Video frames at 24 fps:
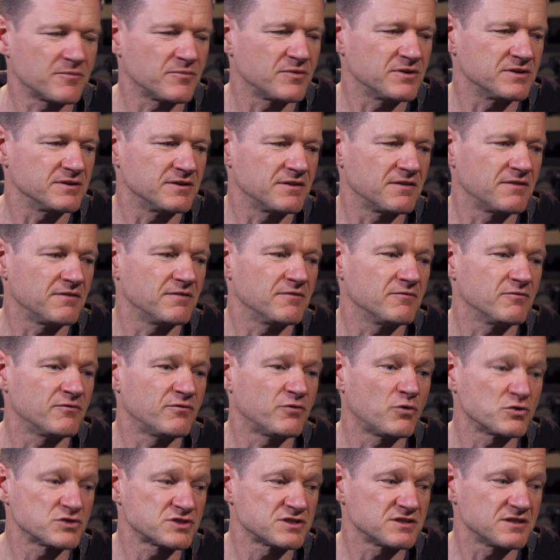But
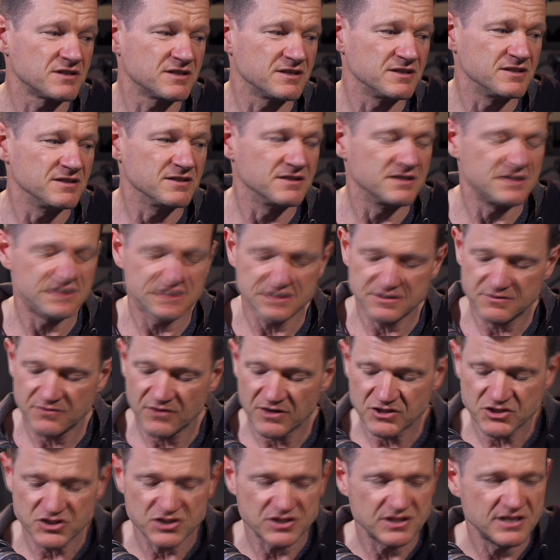fortunately, this
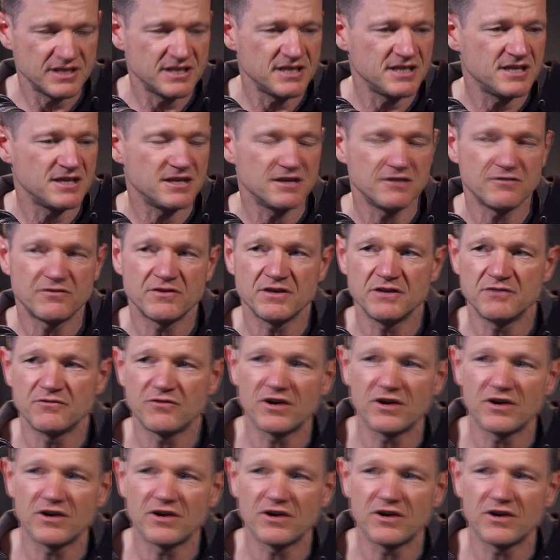function here, if